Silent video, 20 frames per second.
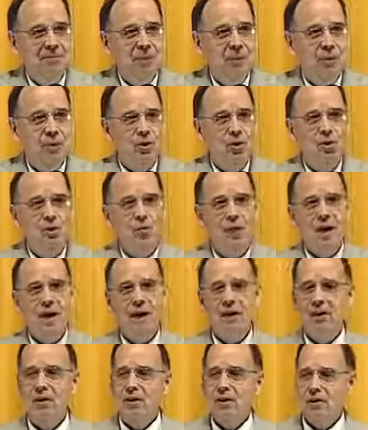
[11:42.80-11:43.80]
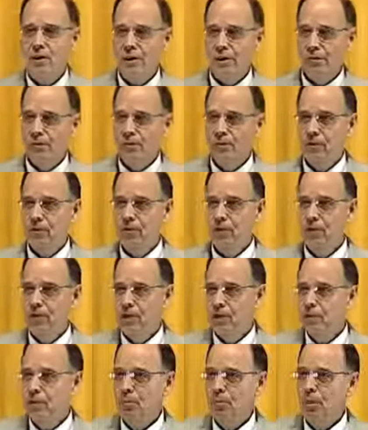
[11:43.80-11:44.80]
And we're just wired differently.
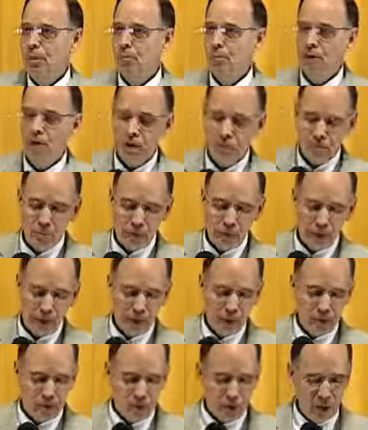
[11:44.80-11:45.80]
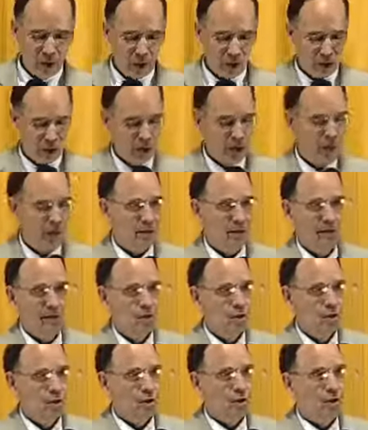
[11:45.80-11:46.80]
Doesn't mean one is better or one is not
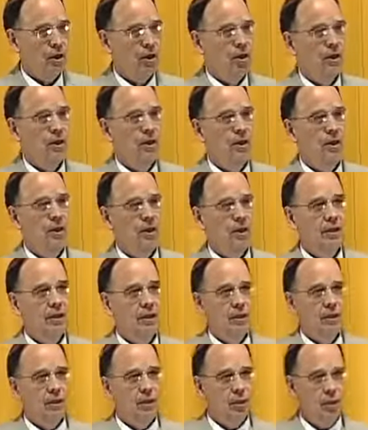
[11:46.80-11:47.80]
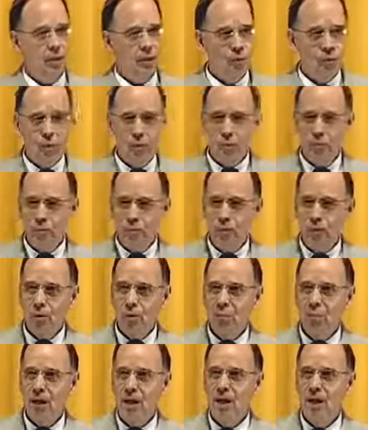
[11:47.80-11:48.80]
as good.
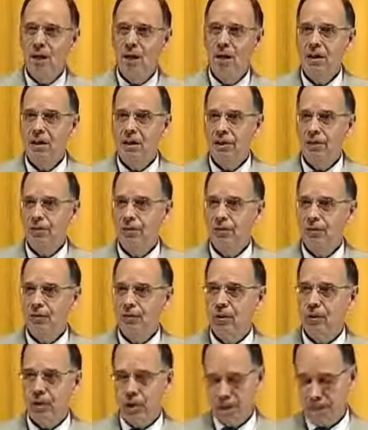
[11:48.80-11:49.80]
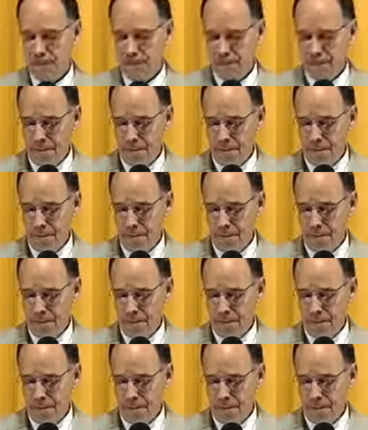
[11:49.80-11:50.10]
We're made differently.